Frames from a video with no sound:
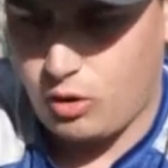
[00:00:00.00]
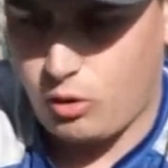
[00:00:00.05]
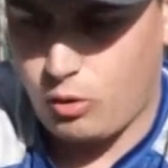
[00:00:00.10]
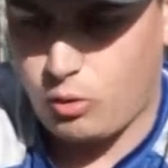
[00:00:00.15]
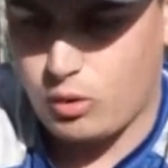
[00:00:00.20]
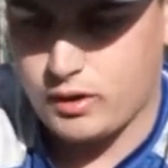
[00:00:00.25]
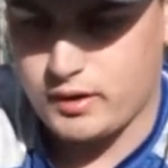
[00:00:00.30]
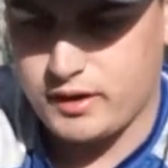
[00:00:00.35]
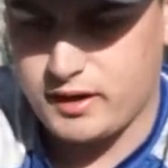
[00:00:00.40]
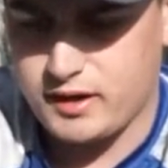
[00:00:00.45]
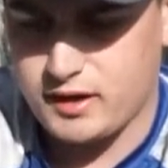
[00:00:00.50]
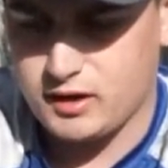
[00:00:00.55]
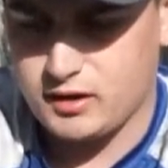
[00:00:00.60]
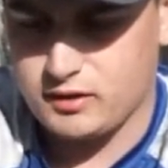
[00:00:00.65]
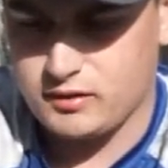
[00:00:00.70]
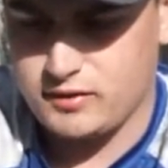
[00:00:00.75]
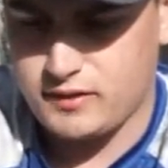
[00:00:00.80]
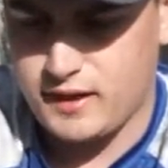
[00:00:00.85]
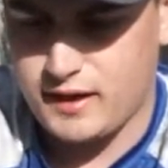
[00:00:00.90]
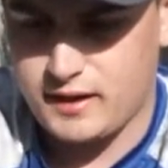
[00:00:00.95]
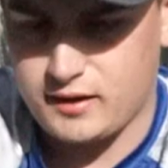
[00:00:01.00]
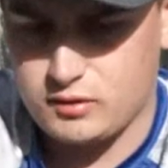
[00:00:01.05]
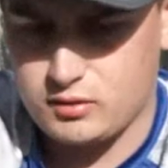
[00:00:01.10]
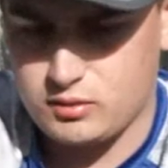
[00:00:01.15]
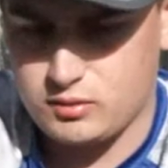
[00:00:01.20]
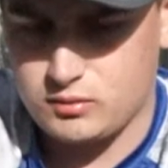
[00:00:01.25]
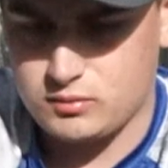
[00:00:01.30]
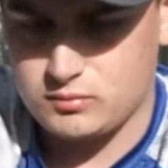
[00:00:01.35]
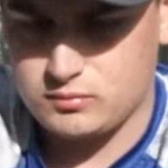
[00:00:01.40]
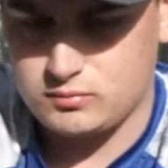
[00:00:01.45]
on here that
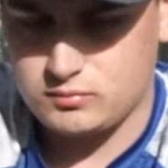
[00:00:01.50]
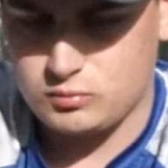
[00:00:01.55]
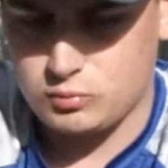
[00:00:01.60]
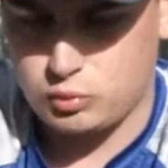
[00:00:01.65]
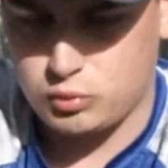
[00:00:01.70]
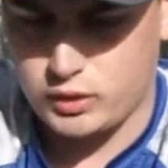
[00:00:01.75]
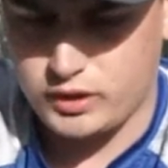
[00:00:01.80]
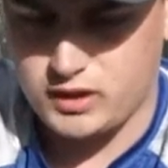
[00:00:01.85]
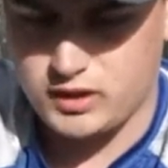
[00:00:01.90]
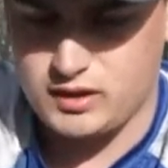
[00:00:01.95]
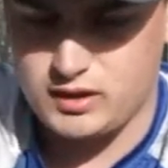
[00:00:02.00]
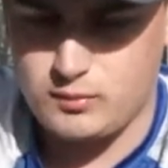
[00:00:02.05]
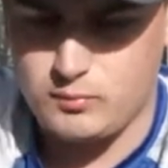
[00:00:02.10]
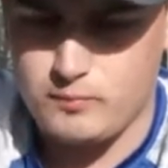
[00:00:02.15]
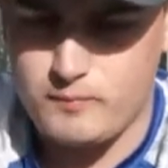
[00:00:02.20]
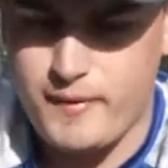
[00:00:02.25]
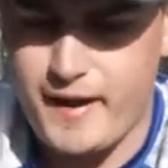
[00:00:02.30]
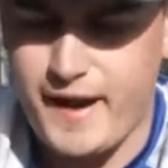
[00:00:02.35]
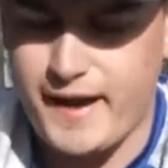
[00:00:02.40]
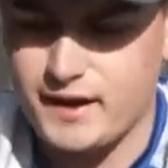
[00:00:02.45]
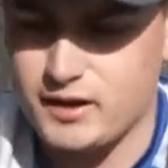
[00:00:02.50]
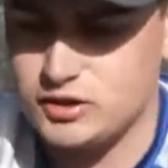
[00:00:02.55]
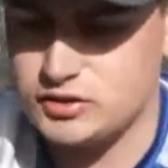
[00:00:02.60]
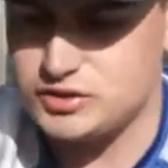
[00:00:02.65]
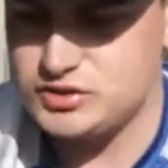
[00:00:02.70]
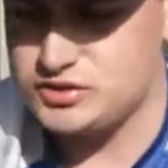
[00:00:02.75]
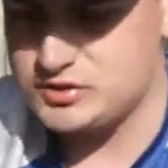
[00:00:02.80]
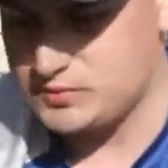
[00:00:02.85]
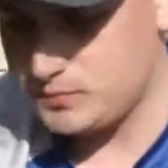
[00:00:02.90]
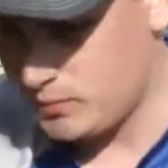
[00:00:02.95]
really
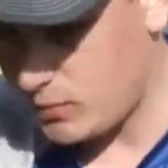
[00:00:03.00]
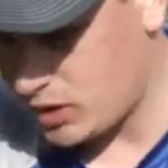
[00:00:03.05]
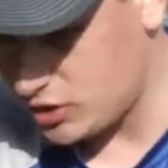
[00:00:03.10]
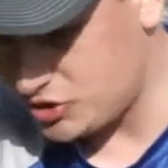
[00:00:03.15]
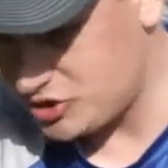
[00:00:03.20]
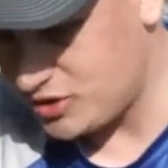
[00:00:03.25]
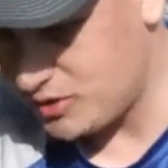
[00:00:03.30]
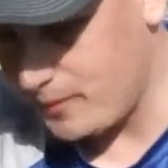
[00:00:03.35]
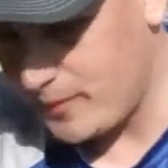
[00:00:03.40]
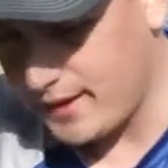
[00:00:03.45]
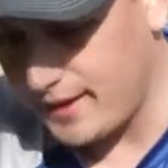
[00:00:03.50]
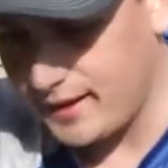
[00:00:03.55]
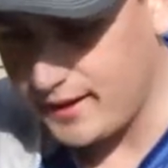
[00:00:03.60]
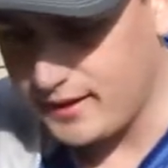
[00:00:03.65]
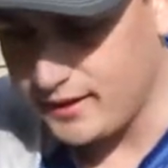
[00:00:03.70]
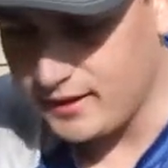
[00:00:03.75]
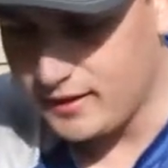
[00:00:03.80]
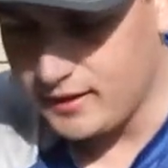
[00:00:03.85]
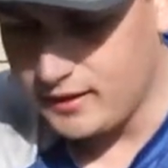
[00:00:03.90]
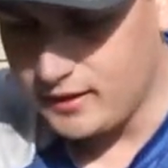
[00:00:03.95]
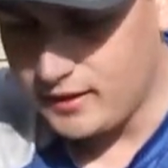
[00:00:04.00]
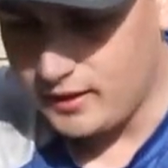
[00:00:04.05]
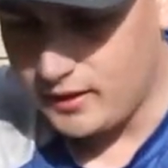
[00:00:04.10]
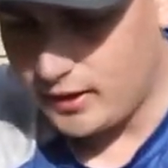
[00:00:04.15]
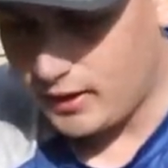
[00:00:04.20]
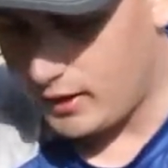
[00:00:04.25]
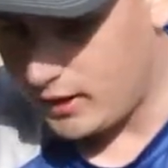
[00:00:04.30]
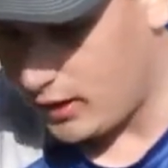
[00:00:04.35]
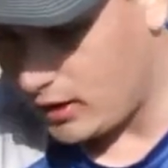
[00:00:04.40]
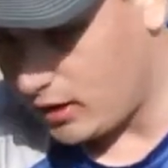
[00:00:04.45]
matters much to me.
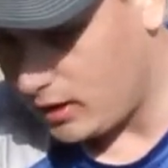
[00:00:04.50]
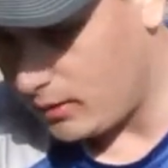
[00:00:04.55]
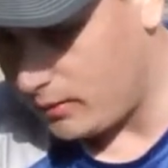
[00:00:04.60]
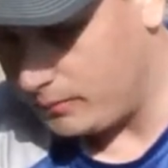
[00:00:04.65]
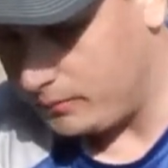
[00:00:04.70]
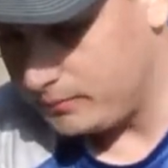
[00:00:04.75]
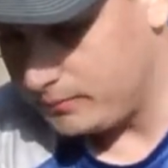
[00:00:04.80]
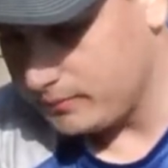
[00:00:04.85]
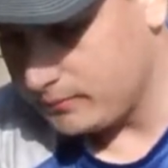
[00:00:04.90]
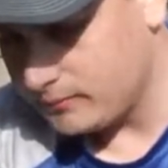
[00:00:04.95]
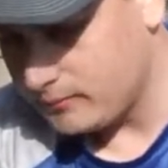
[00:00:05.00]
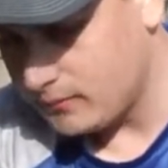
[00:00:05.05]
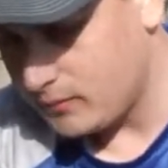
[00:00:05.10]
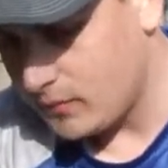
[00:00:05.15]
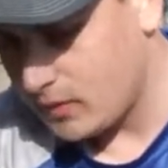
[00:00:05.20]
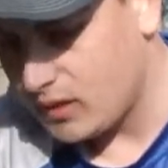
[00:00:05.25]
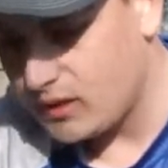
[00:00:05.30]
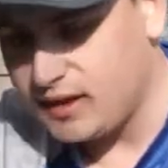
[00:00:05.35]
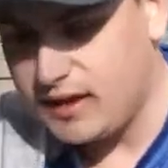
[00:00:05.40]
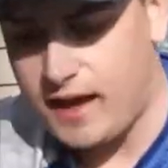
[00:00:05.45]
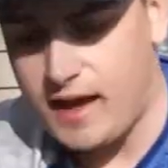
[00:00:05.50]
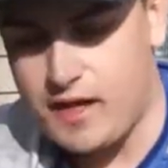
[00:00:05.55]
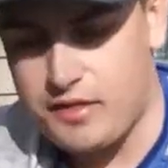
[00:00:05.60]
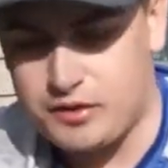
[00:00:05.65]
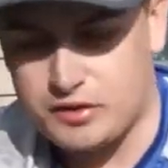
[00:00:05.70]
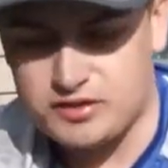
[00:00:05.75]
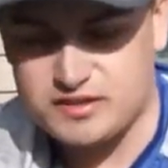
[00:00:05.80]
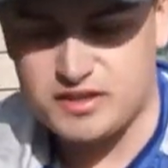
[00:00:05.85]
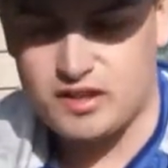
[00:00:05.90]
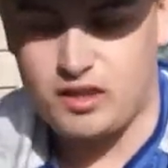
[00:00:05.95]
Um, yeah,
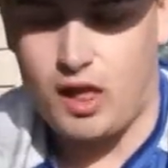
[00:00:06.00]
there's